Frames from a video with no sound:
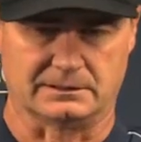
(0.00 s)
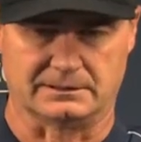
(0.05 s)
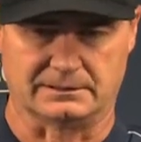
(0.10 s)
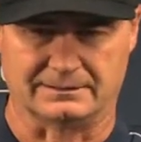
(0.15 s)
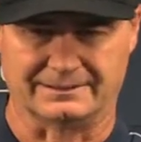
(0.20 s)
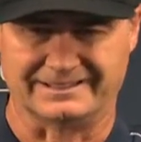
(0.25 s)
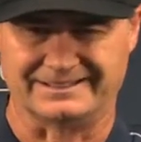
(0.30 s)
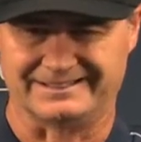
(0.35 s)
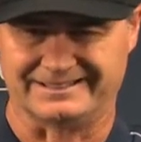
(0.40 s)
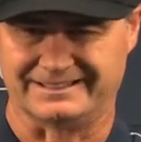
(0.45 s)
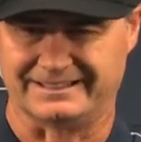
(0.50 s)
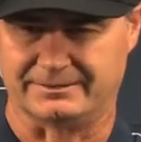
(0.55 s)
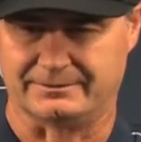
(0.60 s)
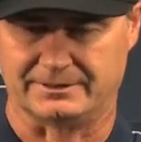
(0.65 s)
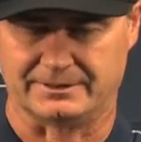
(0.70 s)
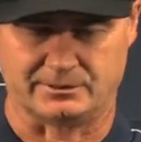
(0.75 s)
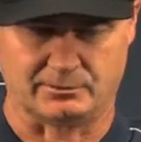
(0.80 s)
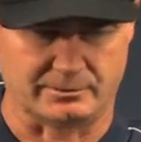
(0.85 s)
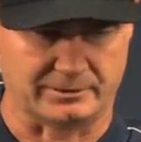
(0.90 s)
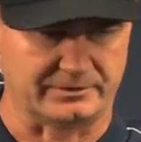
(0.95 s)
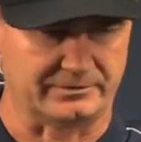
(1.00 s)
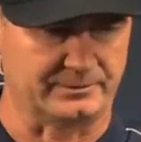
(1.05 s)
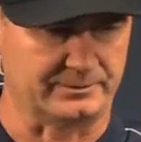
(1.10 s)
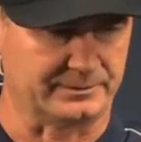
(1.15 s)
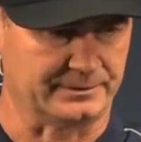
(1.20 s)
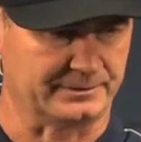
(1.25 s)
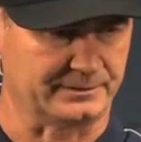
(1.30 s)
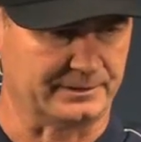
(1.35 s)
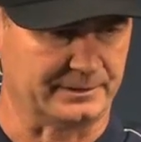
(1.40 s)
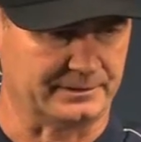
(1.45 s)
Uh, late in the game, got away from
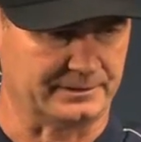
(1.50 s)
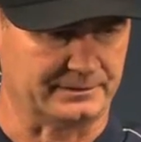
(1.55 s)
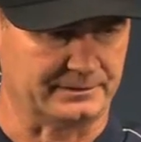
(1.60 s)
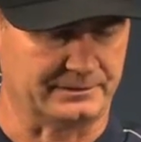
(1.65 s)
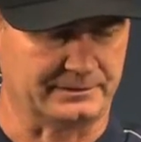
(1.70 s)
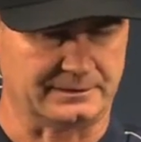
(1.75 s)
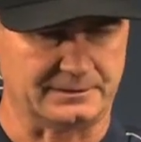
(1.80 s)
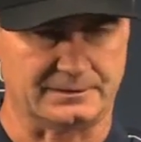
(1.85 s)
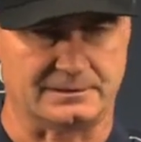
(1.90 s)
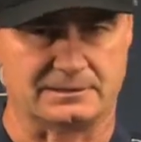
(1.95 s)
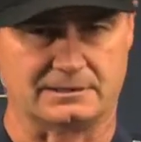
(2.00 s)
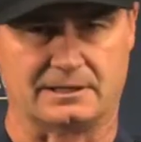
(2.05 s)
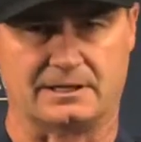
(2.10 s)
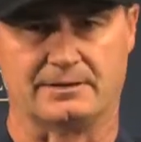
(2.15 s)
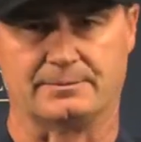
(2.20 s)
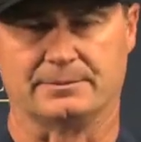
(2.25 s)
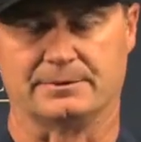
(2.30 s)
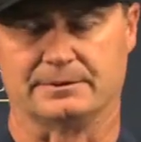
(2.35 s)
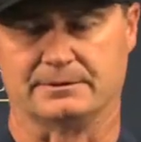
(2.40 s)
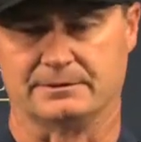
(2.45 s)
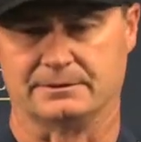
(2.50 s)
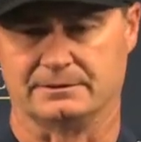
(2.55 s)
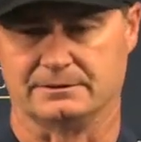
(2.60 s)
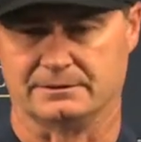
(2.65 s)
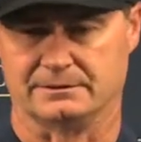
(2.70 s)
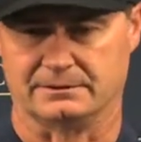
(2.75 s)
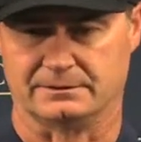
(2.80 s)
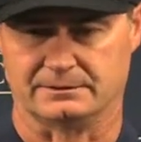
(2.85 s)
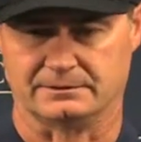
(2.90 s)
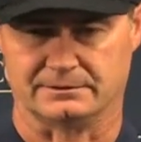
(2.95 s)
us, got got sloppy,
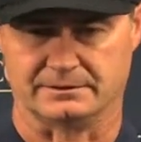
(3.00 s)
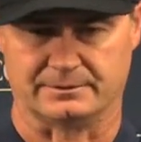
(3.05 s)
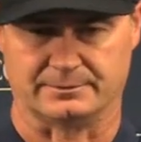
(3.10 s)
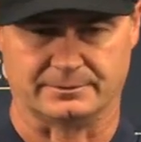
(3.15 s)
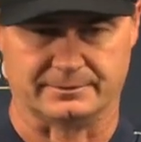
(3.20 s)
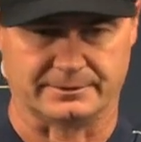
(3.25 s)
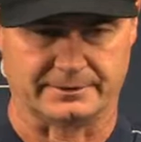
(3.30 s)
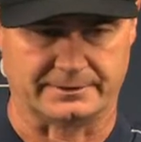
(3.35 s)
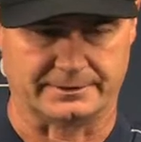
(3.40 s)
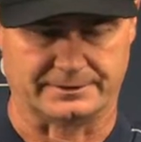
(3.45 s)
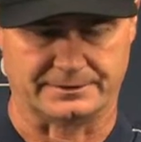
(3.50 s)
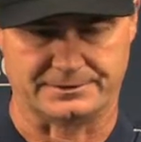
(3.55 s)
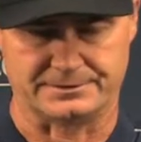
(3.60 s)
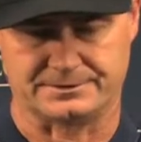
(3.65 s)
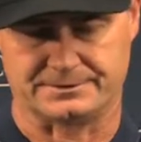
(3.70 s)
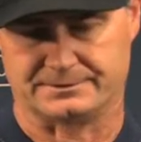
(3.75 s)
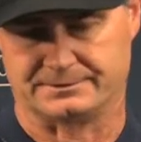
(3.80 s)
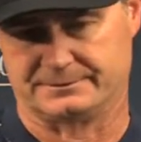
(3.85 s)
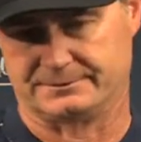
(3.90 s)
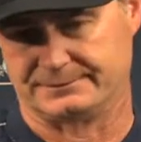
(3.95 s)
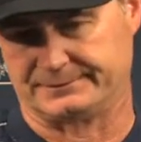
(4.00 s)
you know, a couple errors,